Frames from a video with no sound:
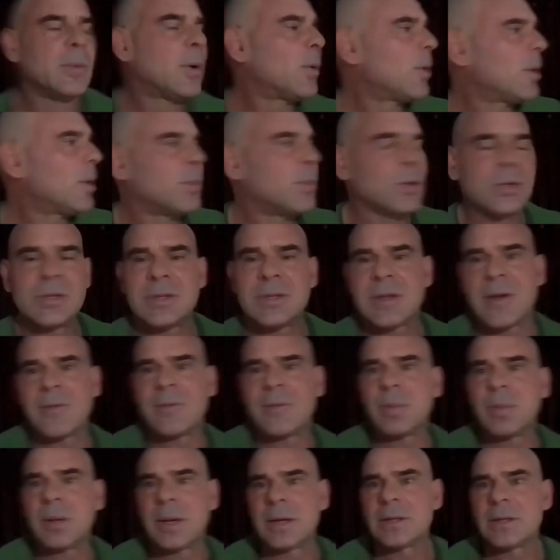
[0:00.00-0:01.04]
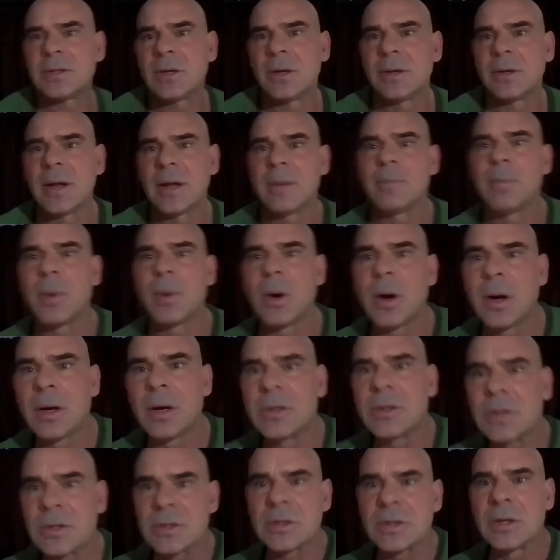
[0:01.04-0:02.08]
I want to put 7 plates on that bar
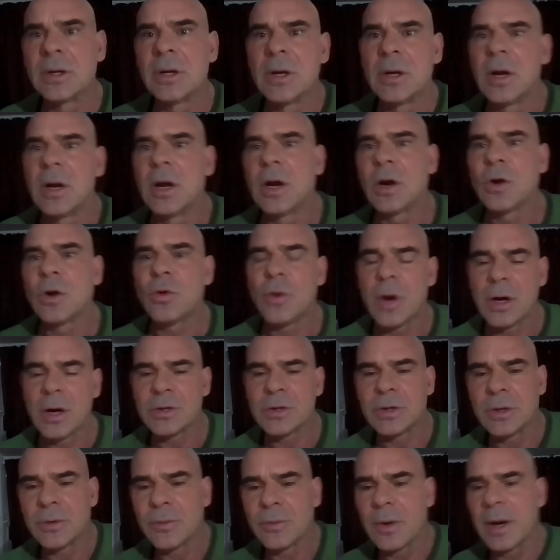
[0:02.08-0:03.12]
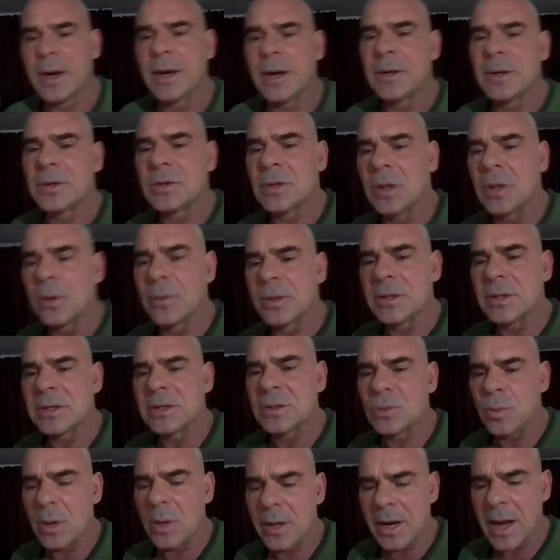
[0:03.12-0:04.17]
and just crush it, right? So this
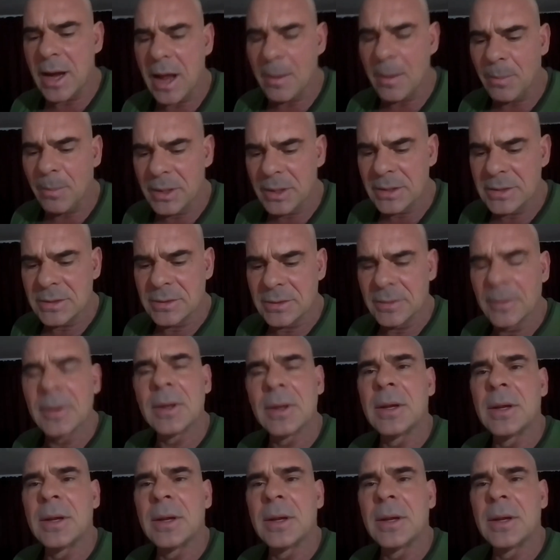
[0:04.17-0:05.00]
is what happens.